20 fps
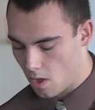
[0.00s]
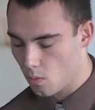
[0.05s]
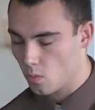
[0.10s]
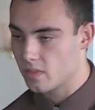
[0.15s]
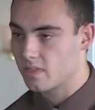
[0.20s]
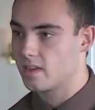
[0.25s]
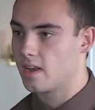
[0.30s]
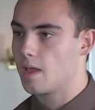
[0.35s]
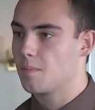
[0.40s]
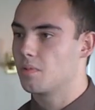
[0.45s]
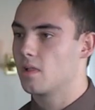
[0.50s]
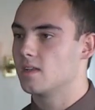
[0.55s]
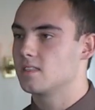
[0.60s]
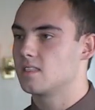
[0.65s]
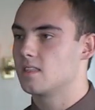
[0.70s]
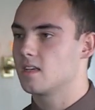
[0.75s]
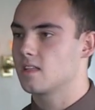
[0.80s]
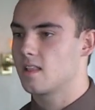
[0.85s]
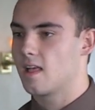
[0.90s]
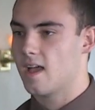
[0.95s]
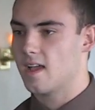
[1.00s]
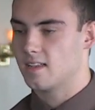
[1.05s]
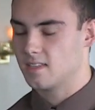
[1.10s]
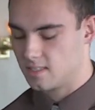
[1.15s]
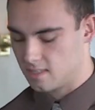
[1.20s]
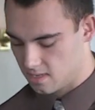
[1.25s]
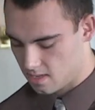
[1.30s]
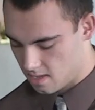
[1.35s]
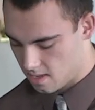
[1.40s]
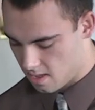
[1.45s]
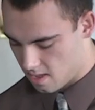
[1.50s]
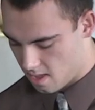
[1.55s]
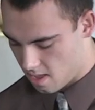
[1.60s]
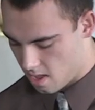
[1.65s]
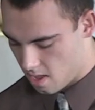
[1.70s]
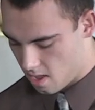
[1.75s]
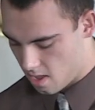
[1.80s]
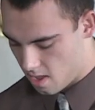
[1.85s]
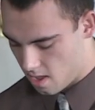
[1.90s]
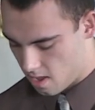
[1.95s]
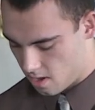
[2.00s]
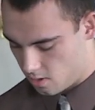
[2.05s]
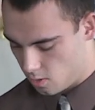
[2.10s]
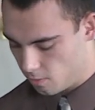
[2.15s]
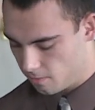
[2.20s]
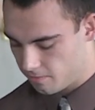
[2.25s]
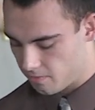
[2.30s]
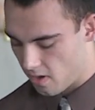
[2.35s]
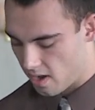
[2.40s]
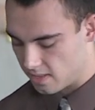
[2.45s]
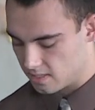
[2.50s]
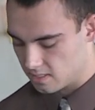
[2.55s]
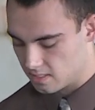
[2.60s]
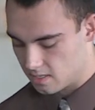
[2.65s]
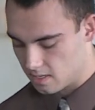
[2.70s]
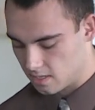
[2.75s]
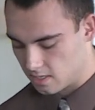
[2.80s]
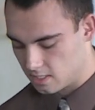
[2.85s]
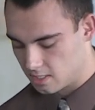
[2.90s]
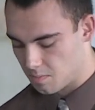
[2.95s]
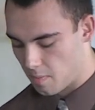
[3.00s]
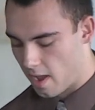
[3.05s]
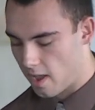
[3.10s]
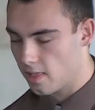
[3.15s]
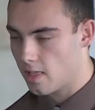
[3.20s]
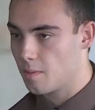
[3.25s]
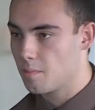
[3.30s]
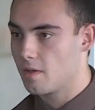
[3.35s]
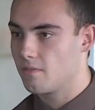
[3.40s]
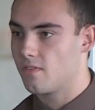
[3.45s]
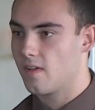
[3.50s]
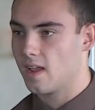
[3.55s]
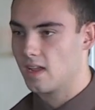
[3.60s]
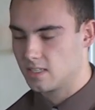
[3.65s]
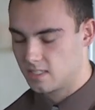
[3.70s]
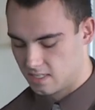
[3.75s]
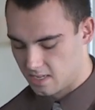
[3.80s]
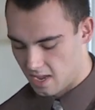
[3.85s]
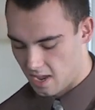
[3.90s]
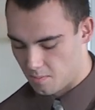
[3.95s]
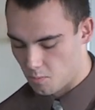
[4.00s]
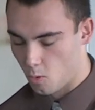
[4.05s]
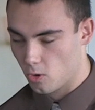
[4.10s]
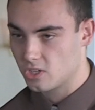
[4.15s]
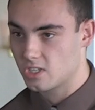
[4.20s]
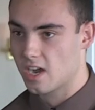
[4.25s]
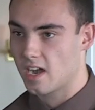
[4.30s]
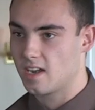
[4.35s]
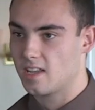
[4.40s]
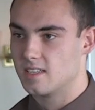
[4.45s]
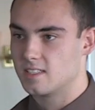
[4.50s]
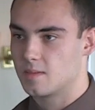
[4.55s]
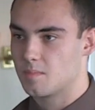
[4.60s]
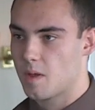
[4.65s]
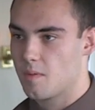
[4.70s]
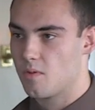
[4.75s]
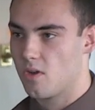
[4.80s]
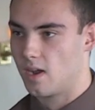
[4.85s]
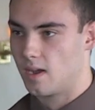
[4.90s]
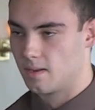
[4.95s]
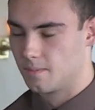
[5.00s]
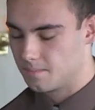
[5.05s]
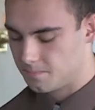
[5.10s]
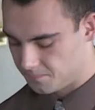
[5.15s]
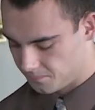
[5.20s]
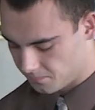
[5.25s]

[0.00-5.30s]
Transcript: out with an A+ in the class, new friends, a smile on my face, and more Chinese in my brain.